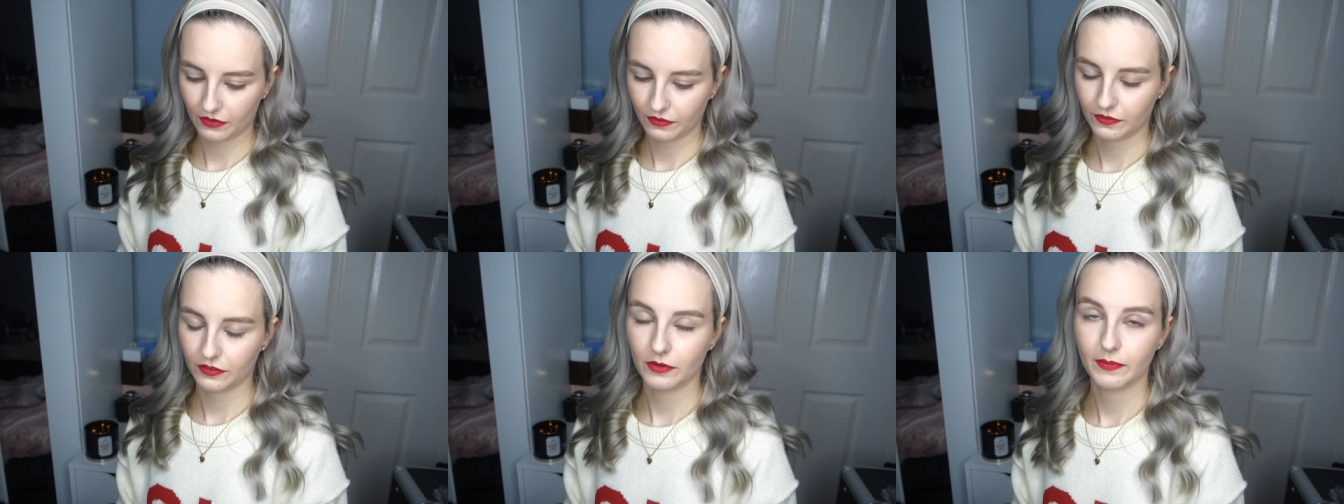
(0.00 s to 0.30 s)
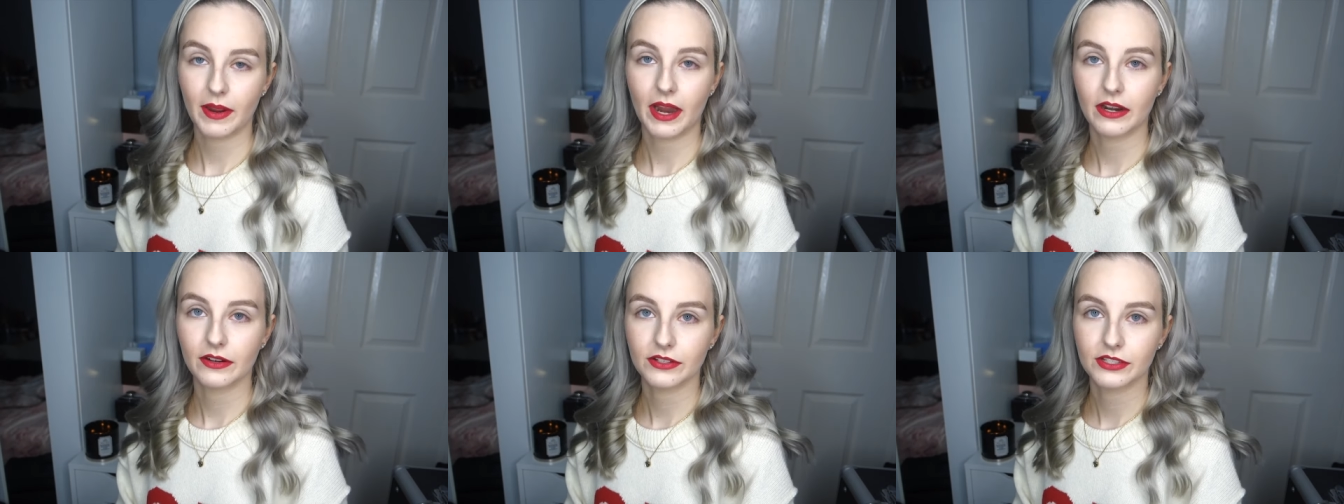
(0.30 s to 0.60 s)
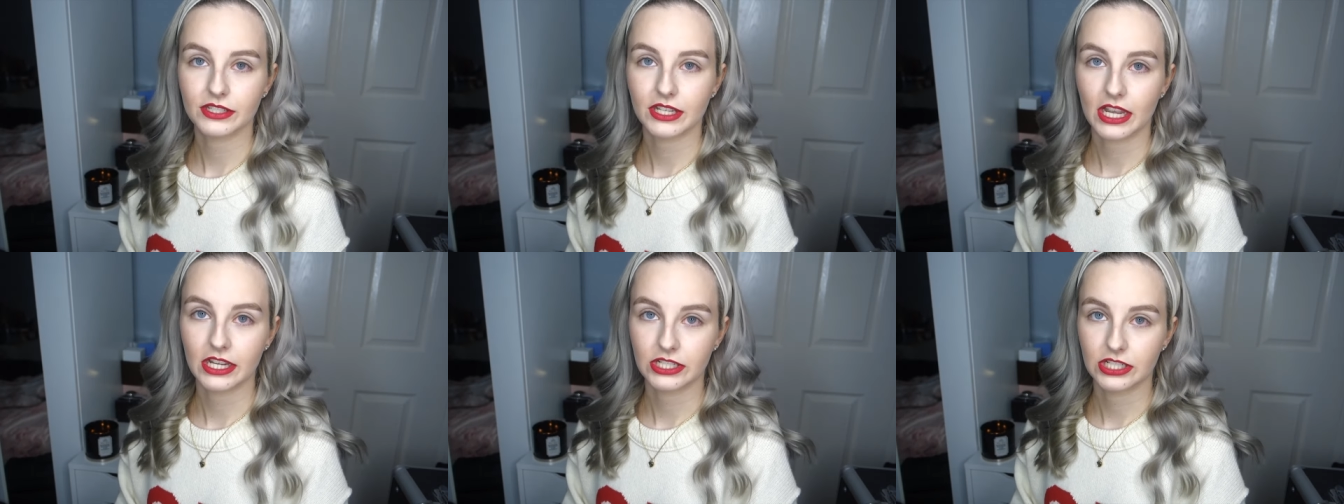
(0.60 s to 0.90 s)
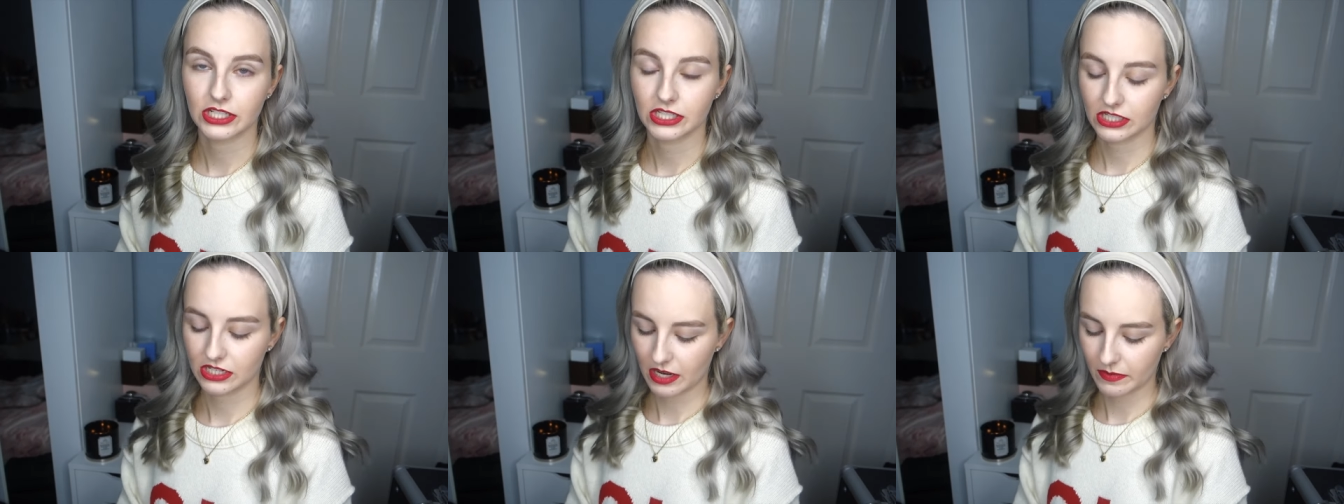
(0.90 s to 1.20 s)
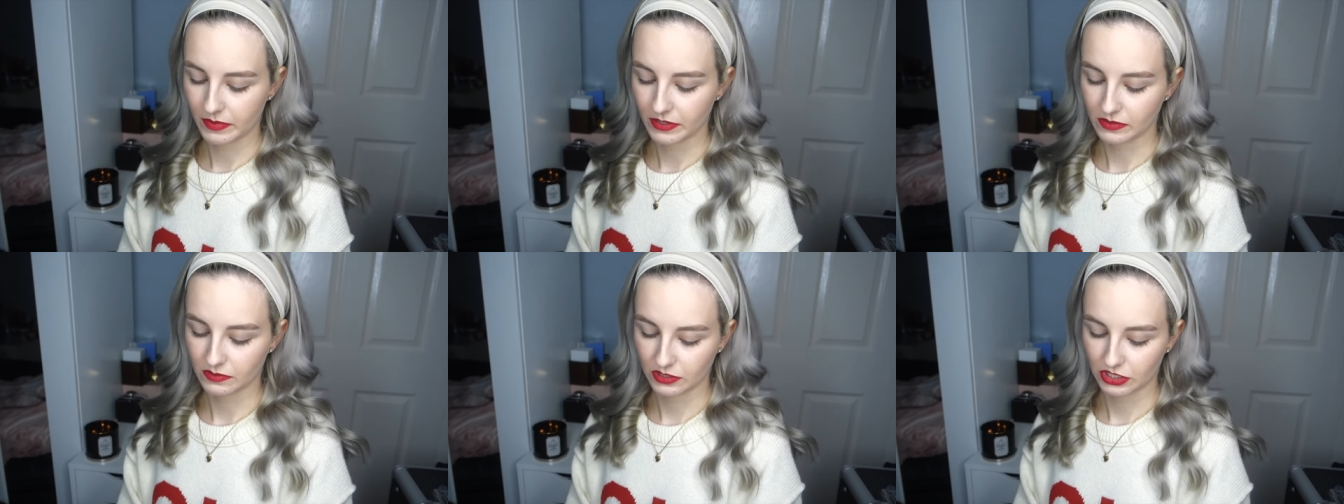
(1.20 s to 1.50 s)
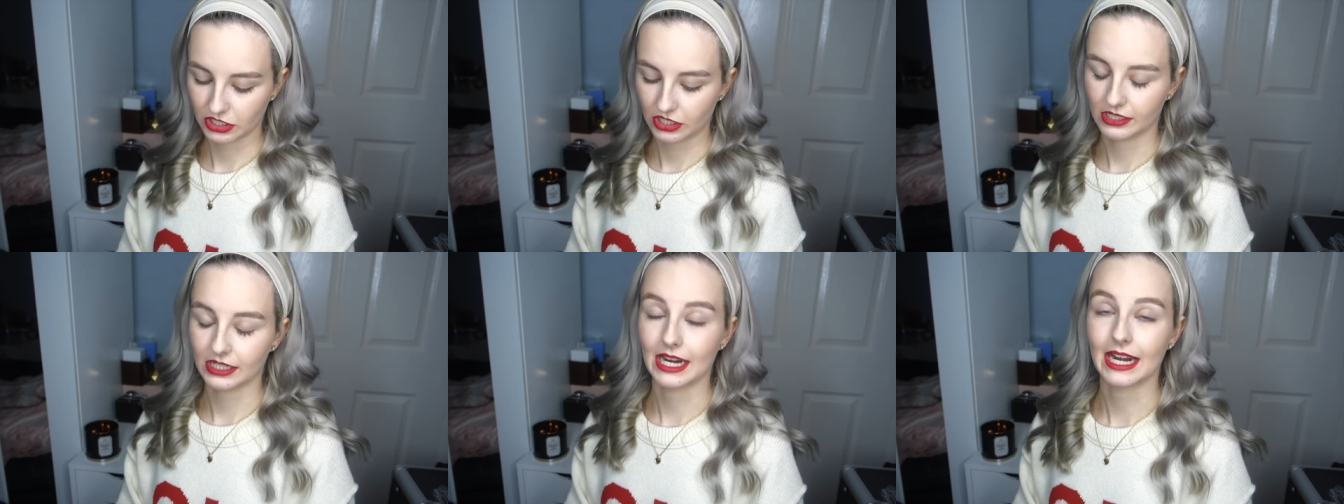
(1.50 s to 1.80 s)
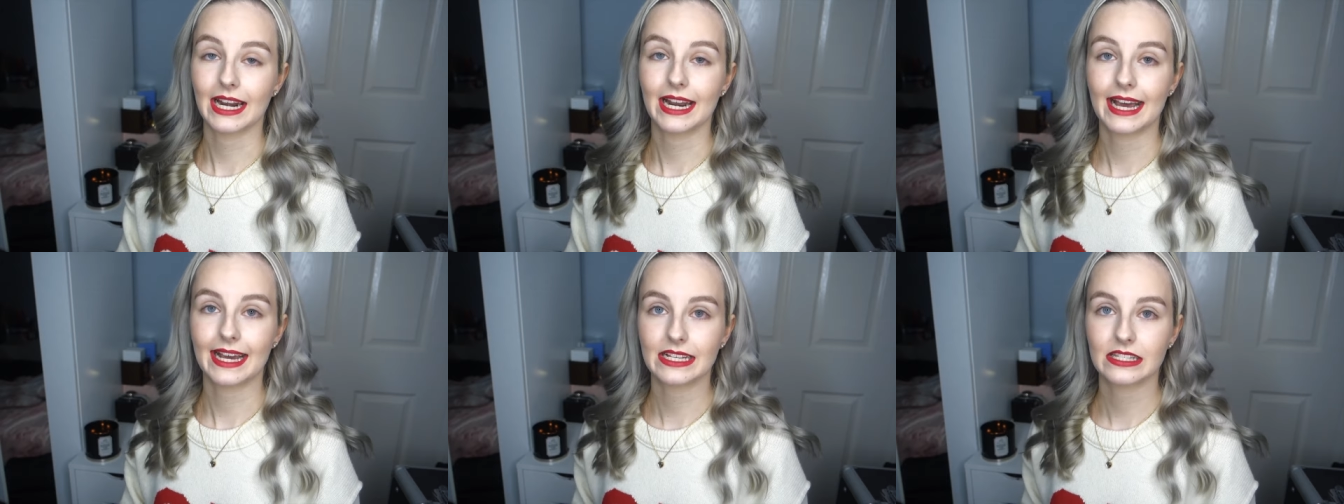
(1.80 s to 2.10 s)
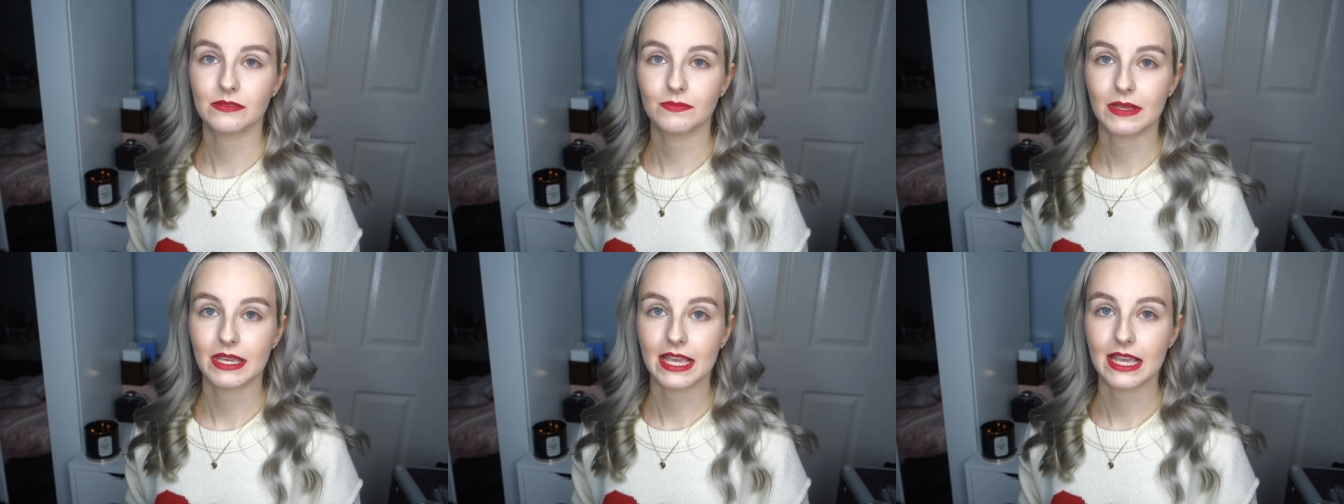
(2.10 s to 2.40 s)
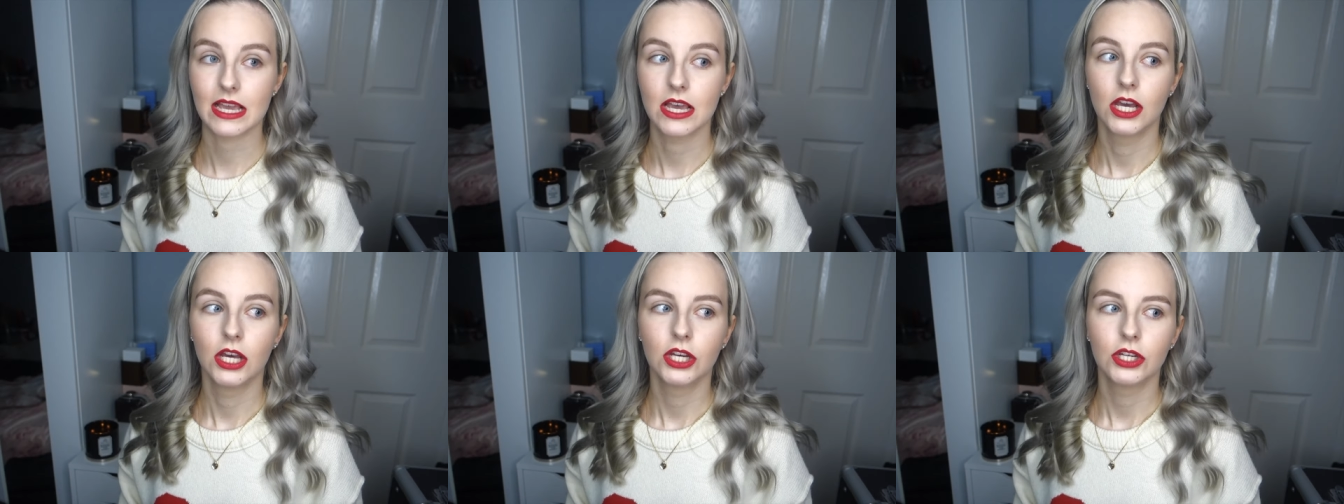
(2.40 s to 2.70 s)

for a pair of Skechers slippers which are going to last me